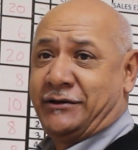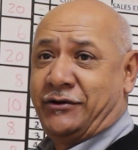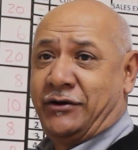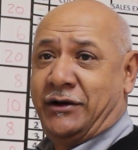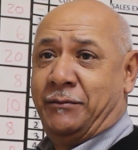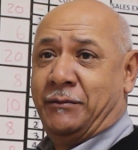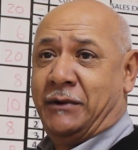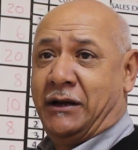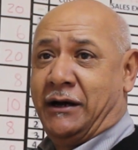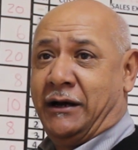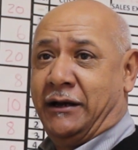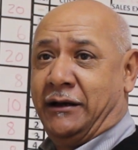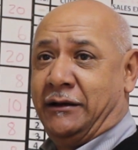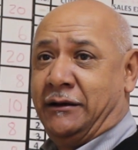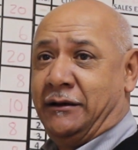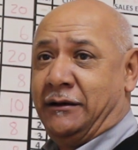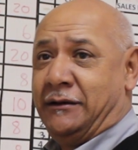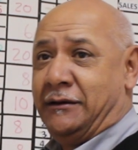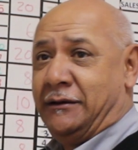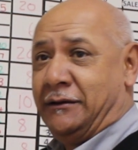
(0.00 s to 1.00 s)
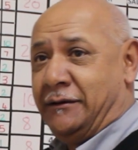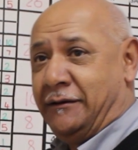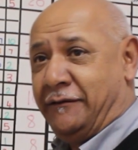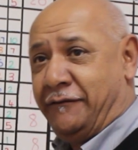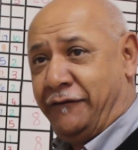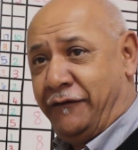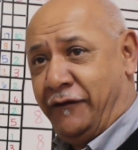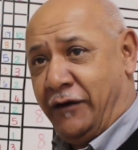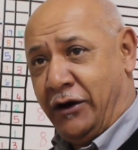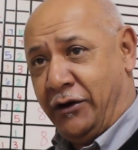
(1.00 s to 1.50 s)
streamlined
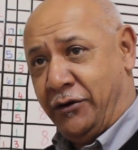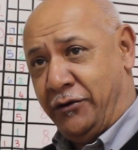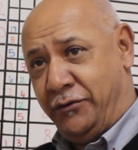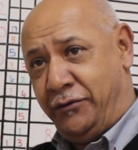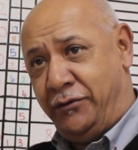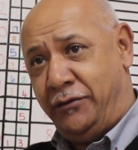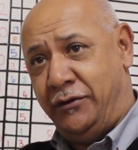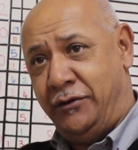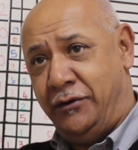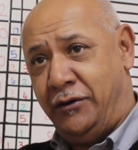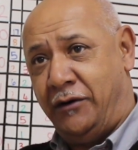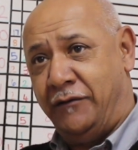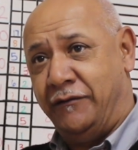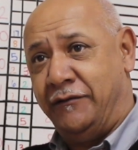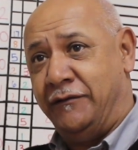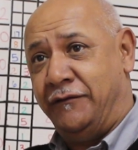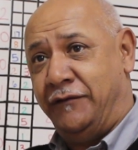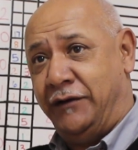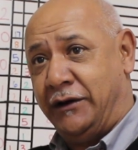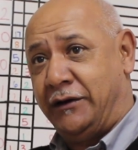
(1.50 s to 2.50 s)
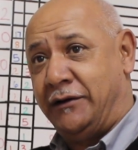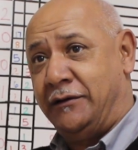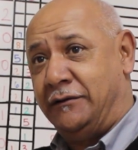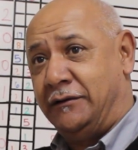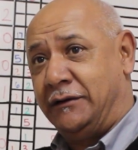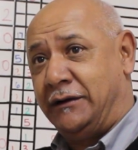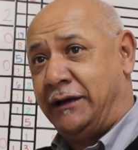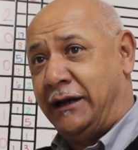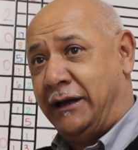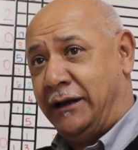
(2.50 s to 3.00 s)
flow of the
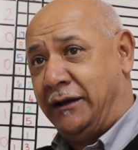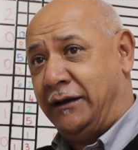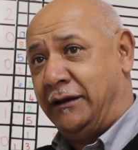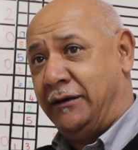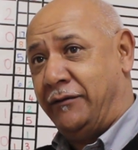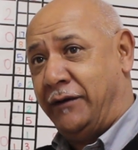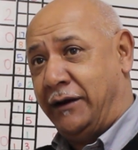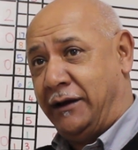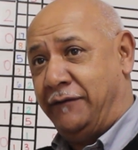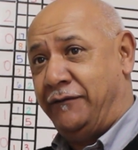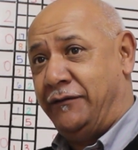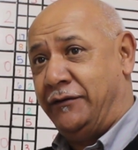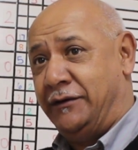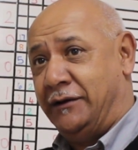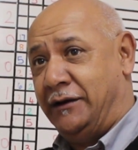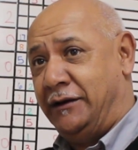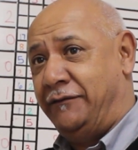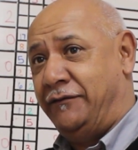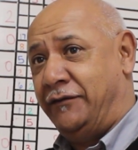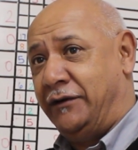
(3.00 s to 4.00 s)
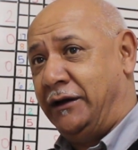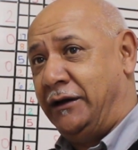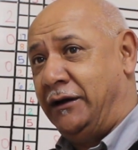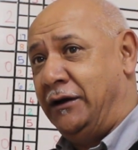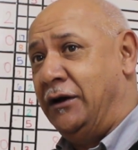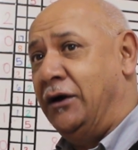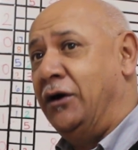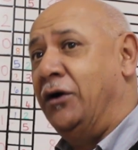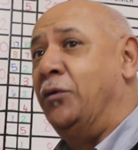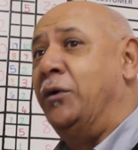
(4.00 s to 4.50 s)
vehicle getting ready for delivery,
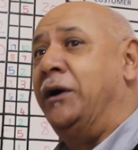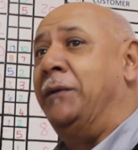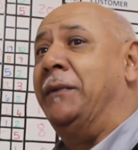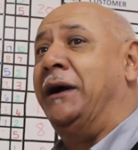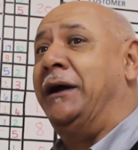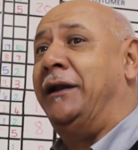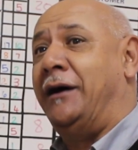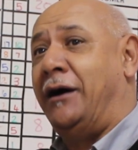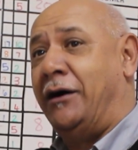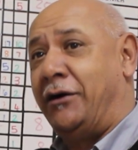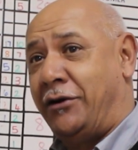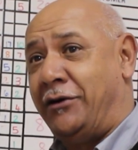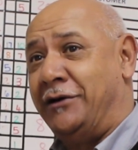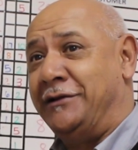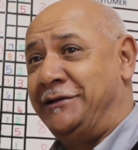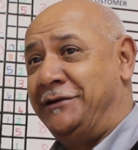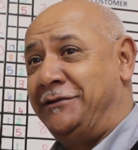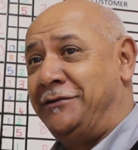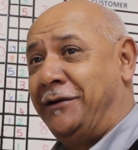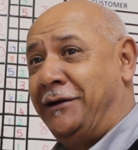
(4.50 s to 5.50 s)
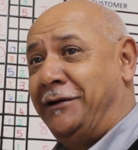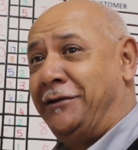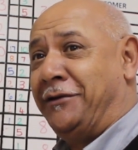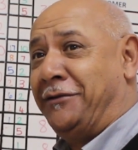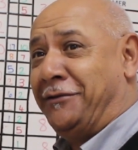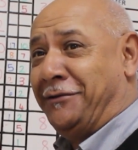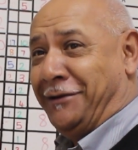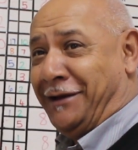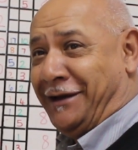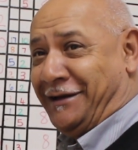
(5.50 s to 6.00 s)
we may now concentrate
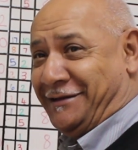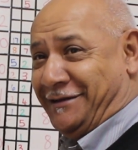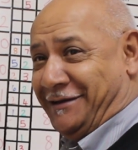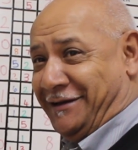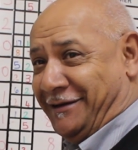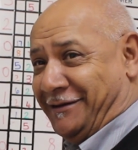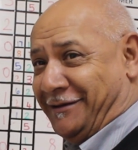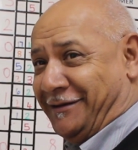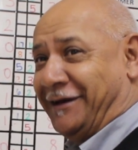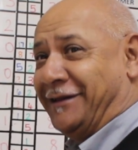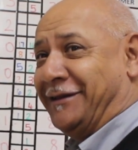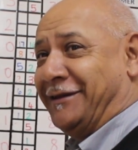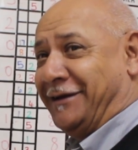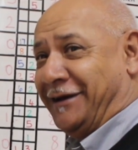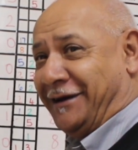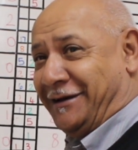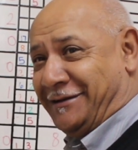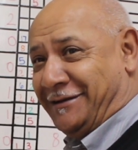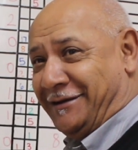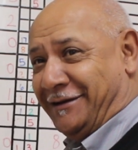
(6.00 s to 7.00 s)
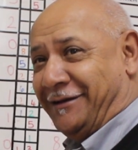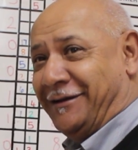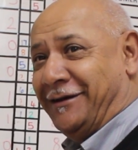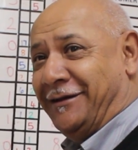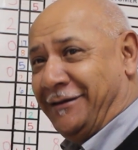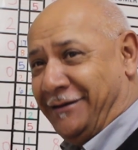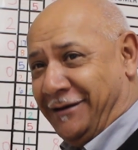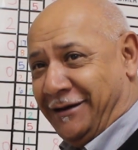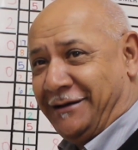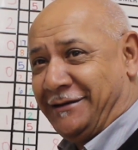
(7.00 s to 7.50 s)
on the next deal and the next deal
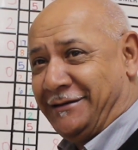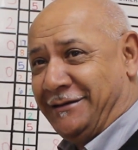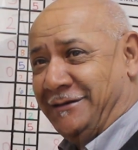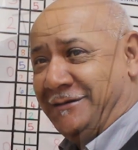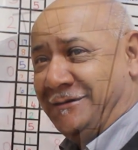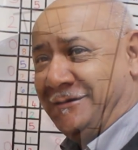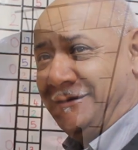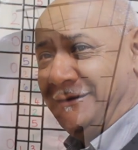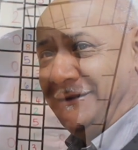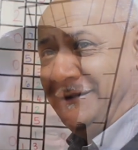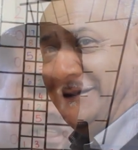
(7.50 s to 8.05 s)
and the next deal.